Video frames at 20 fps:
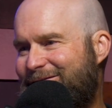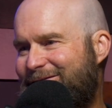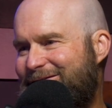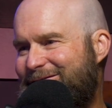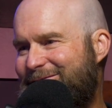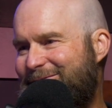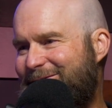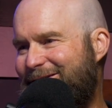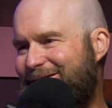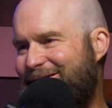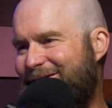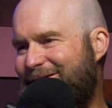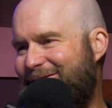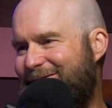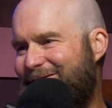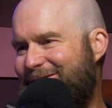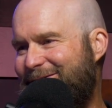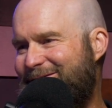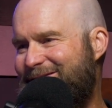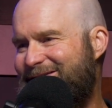if it's real,
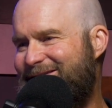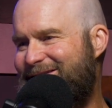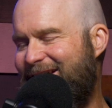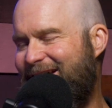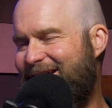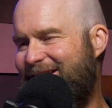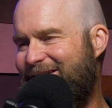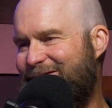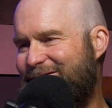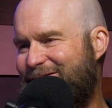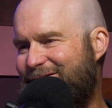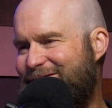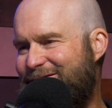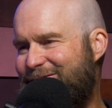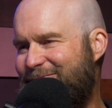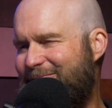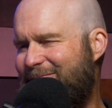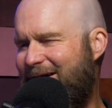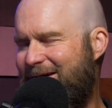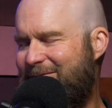if it was staged. You
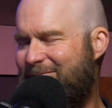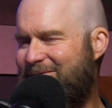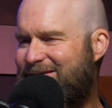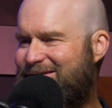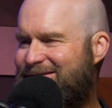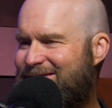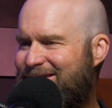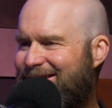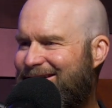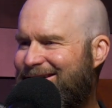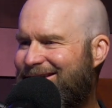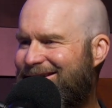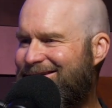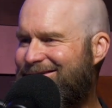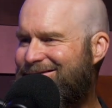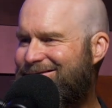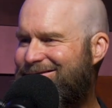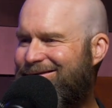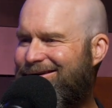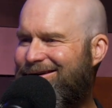assume it might be
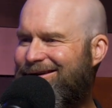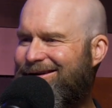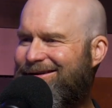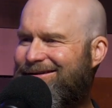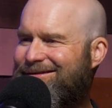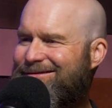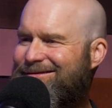staged, right?